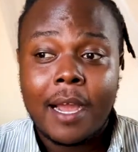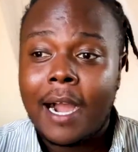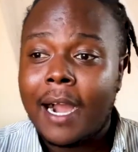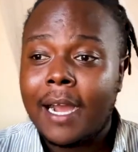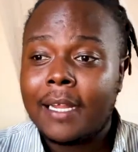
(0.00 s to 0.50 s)

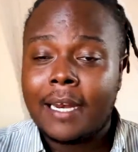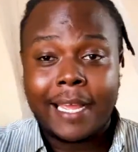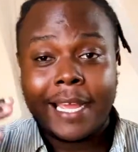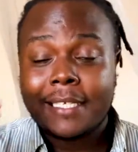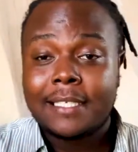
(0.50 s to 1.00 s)
And
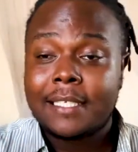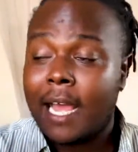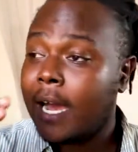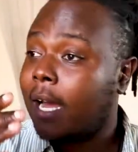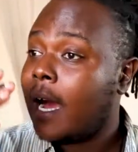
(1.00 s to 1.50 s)
like I,
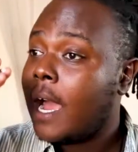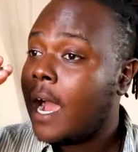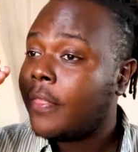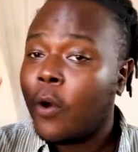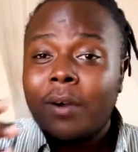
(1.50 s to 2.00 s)
uh,
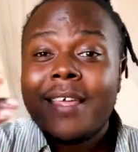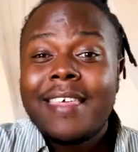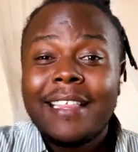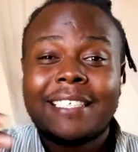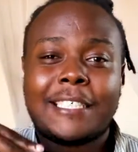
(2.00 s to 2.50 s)
the only
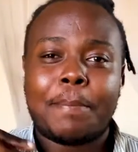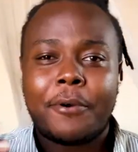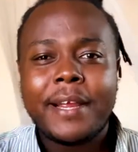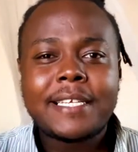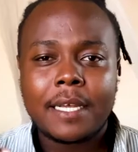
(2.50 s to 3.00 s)
thing that
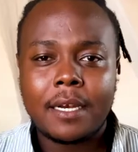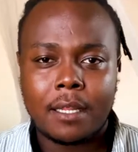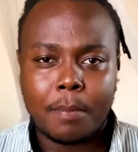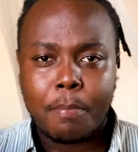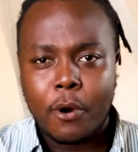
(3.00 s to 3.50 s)
separated
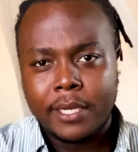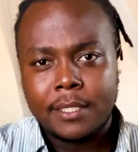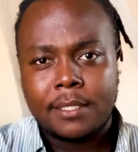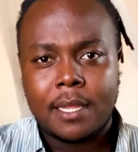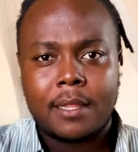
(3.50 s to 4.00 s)
the
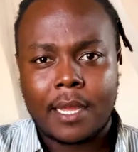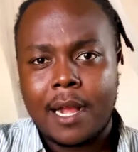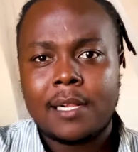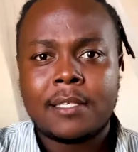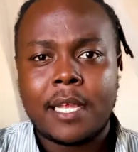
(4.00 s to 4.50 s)
boys and the
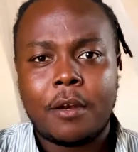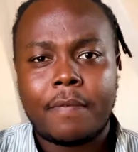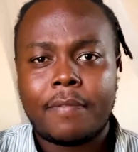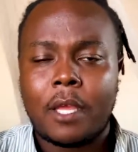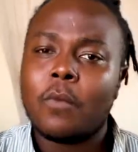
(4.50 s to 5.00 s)
girls end of
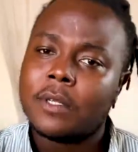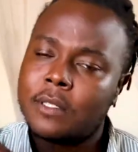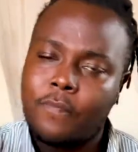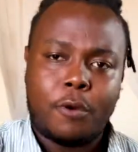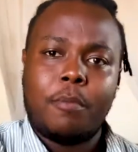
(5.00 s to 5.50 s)
thing was the
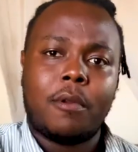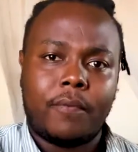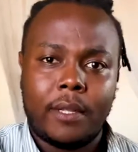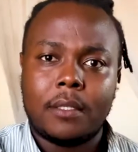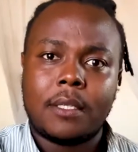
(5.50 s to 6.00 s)
football
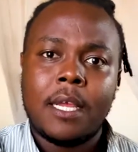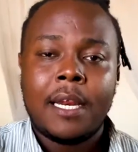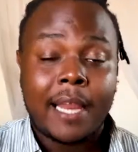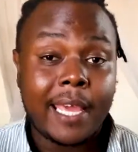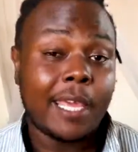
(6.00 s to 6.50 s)
field.
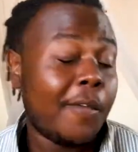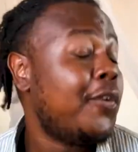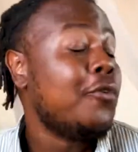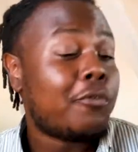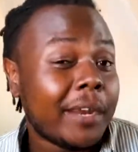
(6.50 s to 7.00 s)
Like if
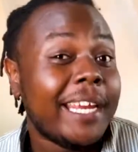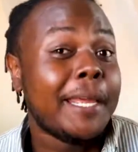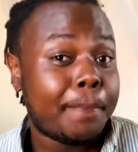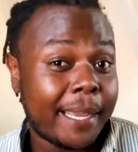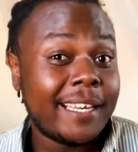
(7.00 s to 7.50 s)
you really
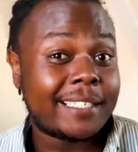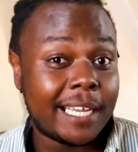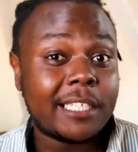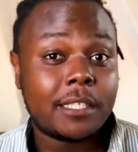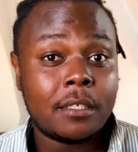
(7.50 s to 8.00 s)
paid
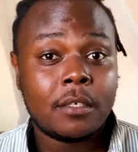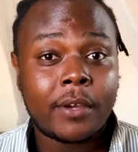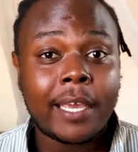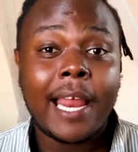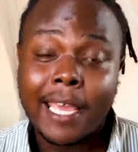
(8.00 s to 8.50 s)
attention,
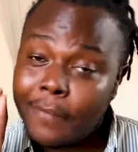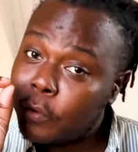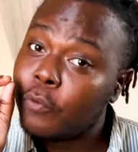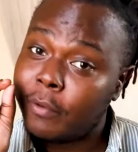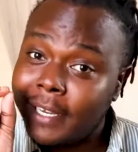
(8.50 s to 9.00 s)
okay, like if
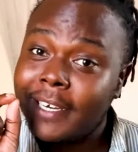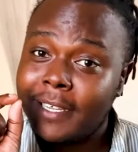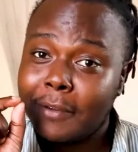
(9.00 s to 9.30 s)
you really